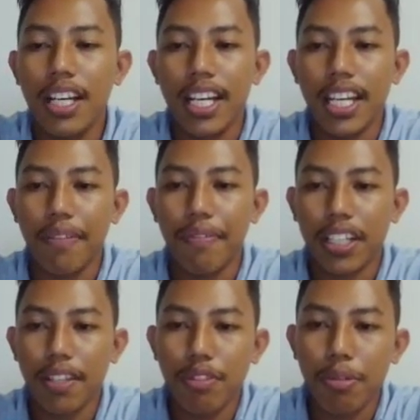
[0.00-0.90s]
In
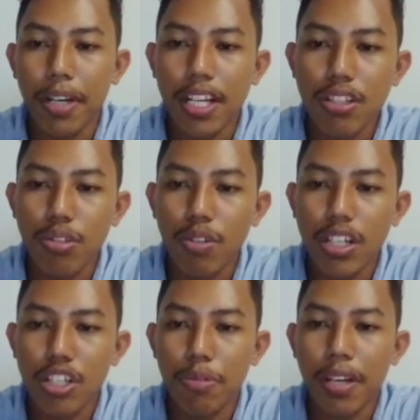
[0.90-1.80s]
affective domain,
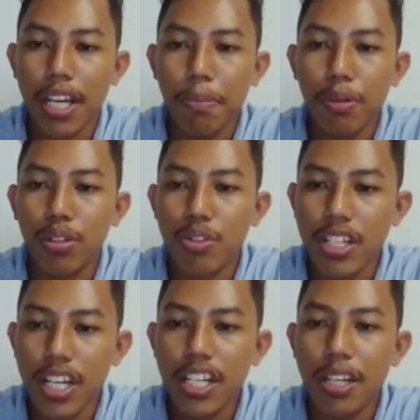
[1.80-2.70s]
students should be able to
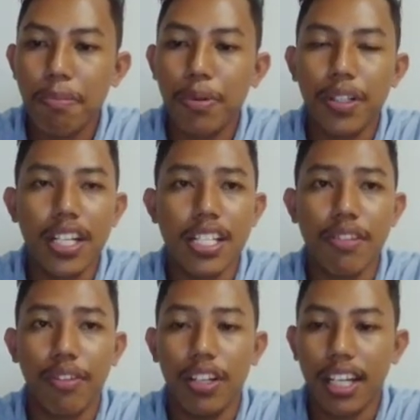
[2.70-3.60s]
share the importance
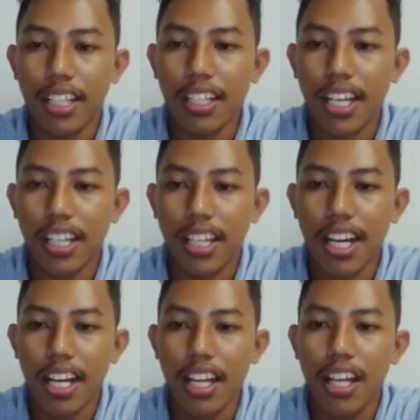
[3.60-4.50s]
of collecting
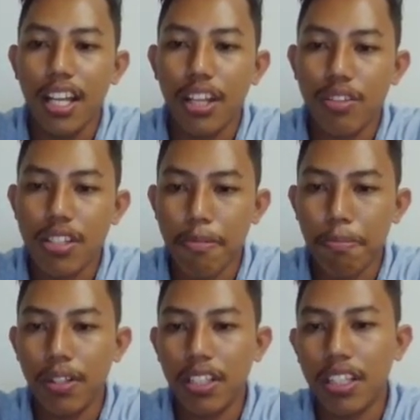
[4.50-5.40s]
data through
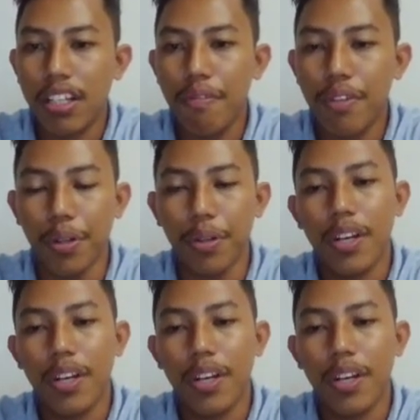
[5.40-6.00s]
simple interview.